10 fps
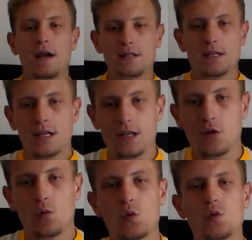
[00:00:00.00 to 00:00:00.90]
Basically,
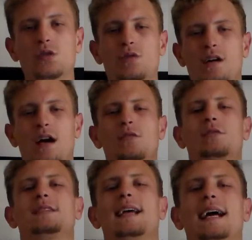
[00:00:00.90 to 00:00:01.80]
the rules
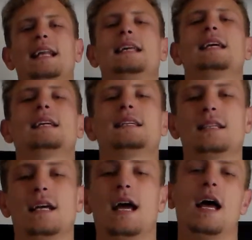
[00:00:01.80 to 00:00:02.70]
around tackling
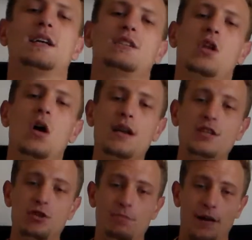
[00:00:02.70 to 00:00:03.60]
is as long
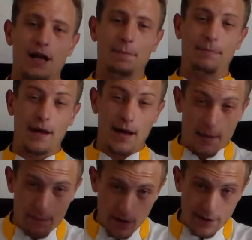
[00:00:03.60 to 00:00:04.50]
as you pick a player
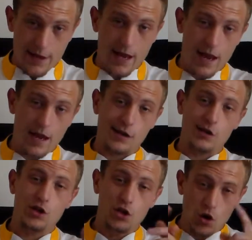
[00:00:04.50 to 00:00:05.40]
up in the air,
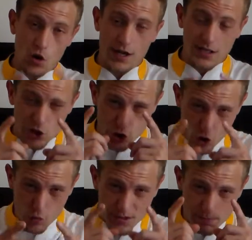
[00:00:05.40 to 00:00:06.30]
your, it's your